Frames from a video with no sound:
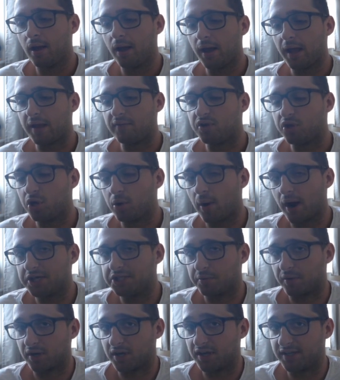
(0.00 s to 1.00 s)
if you do
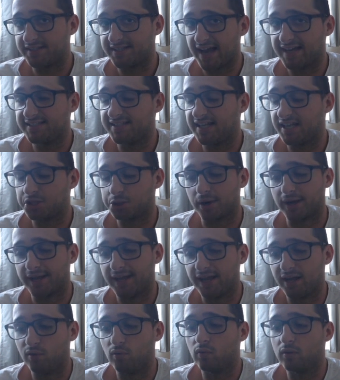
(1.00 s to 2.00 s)
actually want to contest it and try and
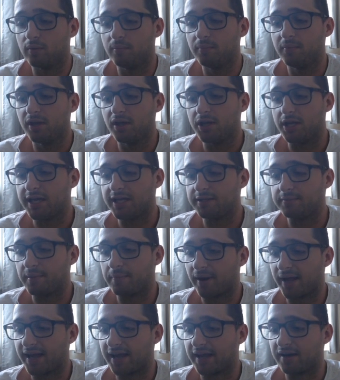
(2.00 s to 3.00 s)
kill them, you need to be
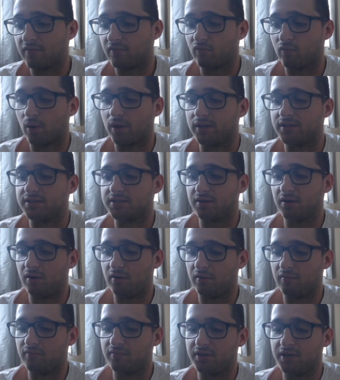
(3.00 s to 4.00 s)
playing in front
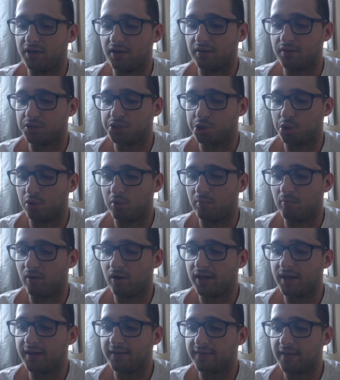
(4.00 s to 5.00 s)
of, the short
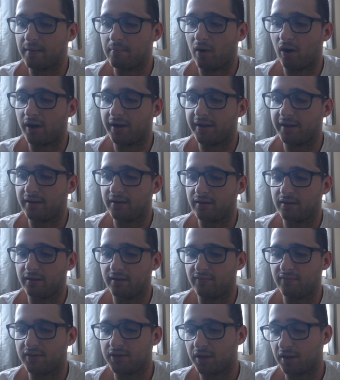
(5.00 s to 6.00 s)
molly. They might,
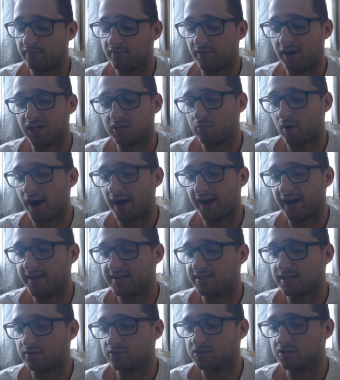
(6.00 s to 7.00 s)
if they're doing a fast
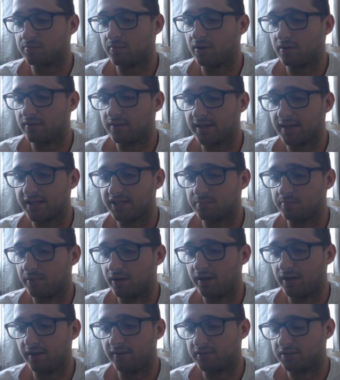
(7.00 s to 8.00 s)
brackets, they'll smoke this,
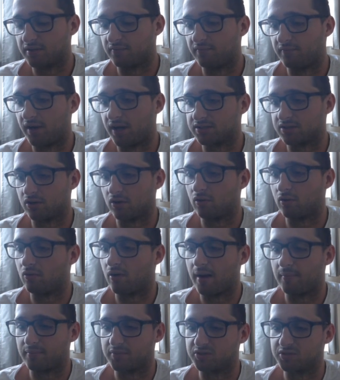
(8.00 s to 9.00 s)
but if it's a fast long
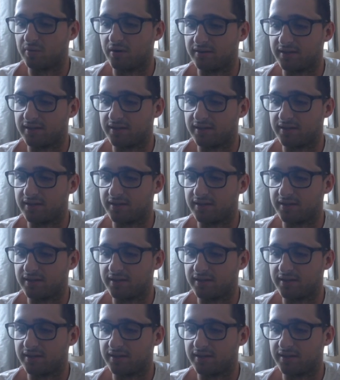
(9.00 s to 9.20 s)
wrap, they'll smoke